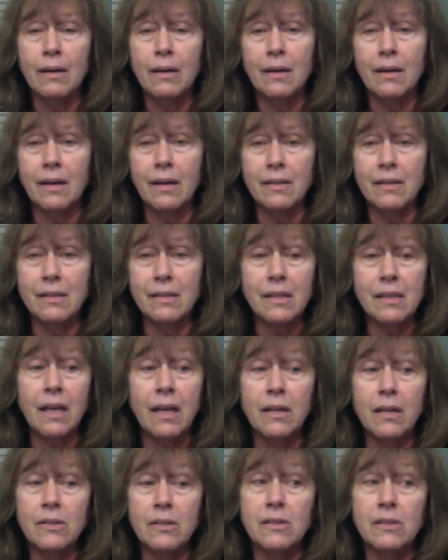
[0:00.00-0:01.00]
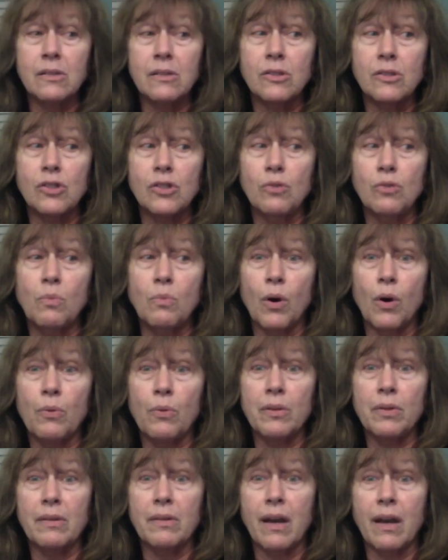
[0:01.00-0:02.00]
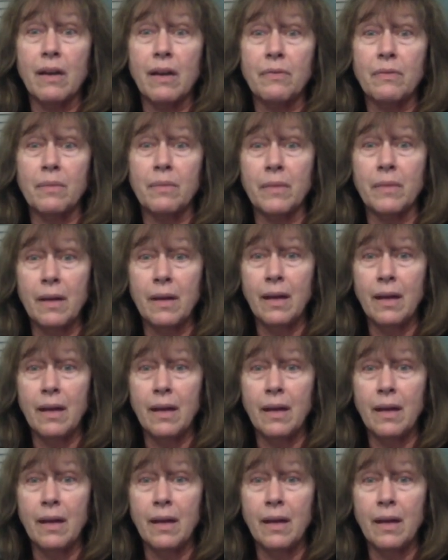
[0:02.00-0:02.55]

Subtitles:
I just kind of just do more with diaphragm.